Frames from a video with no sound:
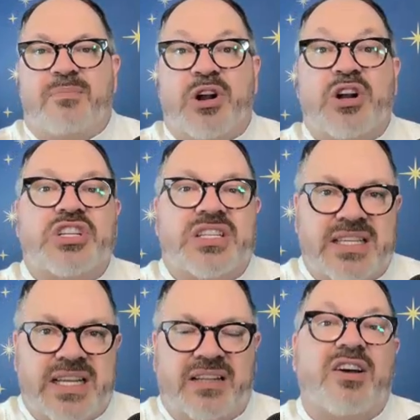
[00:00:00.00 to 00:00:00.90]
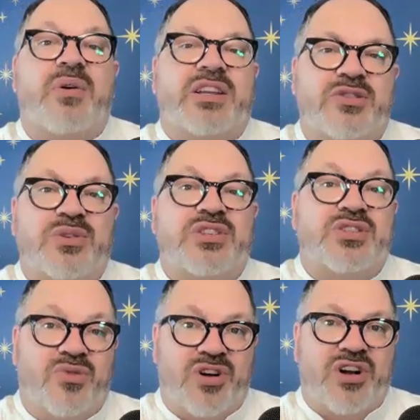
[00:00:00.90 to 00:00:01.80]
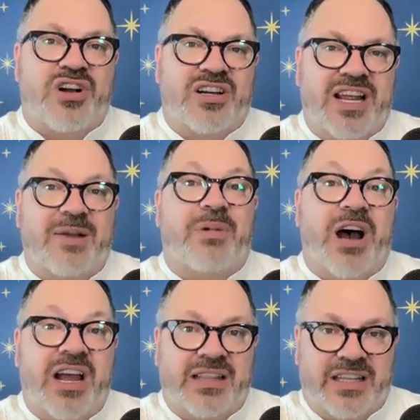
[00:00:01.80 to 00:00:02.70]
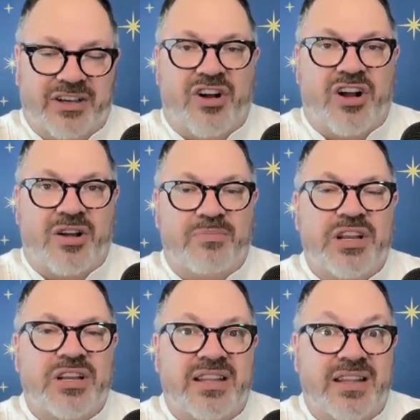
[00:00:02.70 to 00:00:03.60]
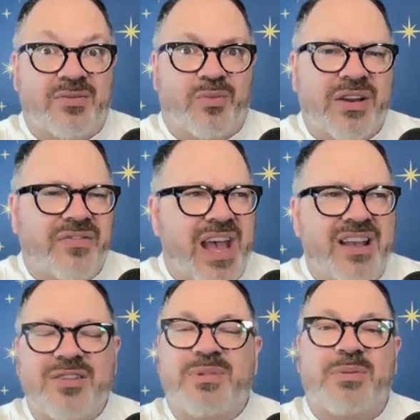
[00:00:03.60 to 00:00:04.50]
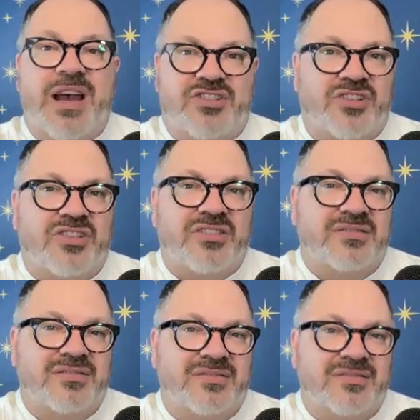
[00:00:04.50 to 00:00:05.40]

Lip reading: purchasing, going to a store and buying the yarn. But what if that could be magical?